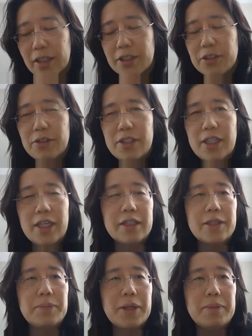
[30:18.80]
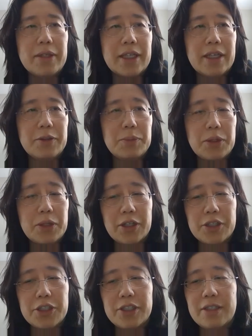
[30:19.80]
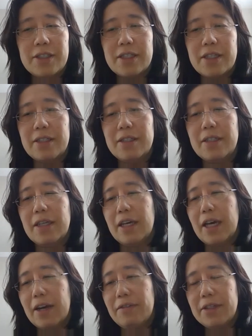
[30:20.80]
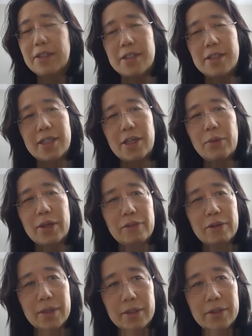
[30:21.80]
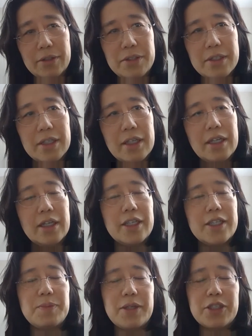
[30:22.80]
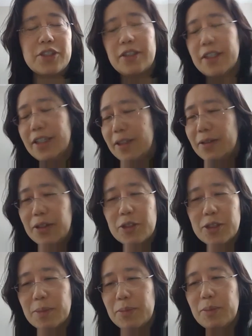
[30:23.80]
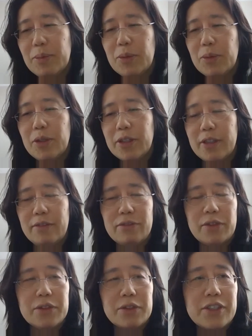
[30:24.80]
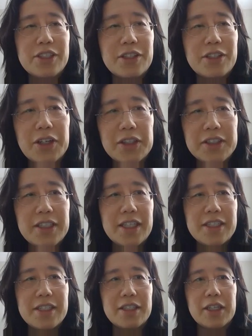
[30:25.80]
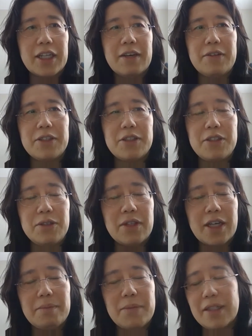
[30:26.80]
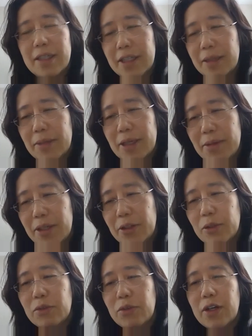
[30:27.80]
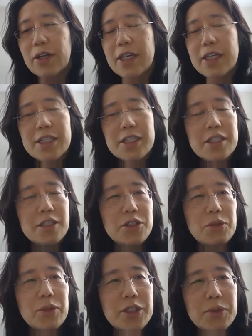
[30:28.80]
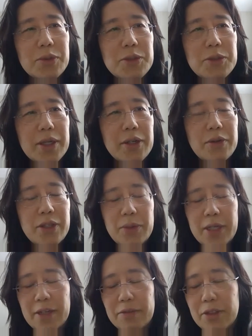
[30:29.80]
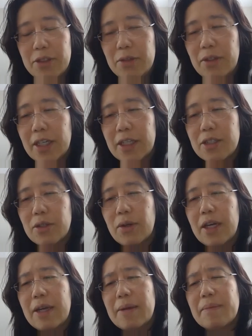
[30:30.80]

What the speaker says: undertake the public health precautions and having to stay away from others, especially, some people were looking forward to the holidays and not having to do that. And they're thinking maybe, if our situation was better, they wouldn't have to do that. So